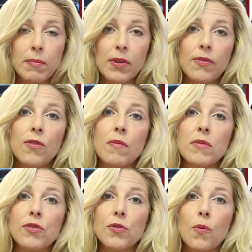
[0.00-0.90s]
and
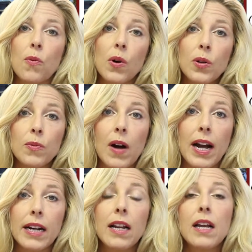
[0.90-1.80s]
performers
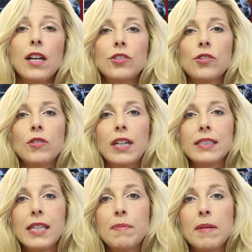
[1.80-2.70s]
worldwide. So
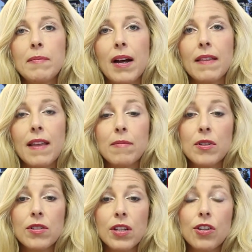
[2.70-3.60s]
let's keep in mind that
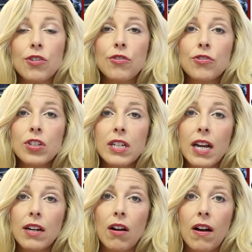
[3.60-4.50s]
music
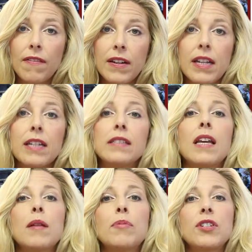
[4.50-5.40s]
usually and often
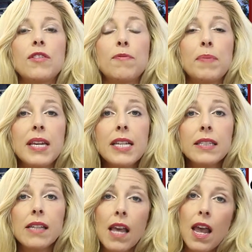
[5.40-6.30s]
is a bridge of
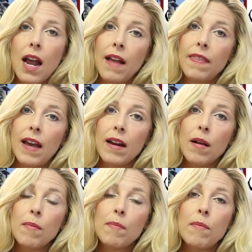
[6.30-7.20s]
peace, and
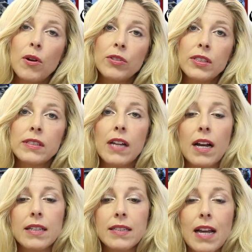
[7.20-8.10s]
that most
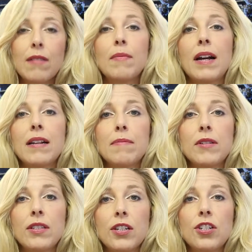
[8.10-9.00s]
sound-minded
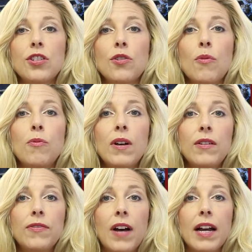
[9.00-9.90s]
musicians
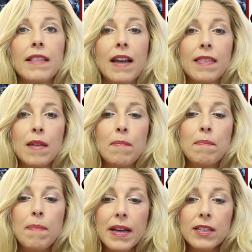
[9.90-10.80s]
will find that the
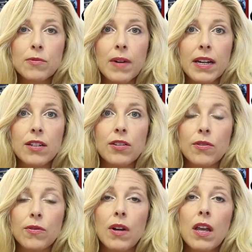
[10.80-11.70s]
best way
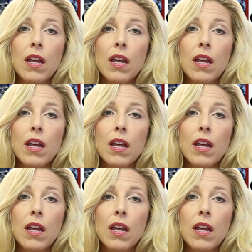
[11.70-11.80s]
to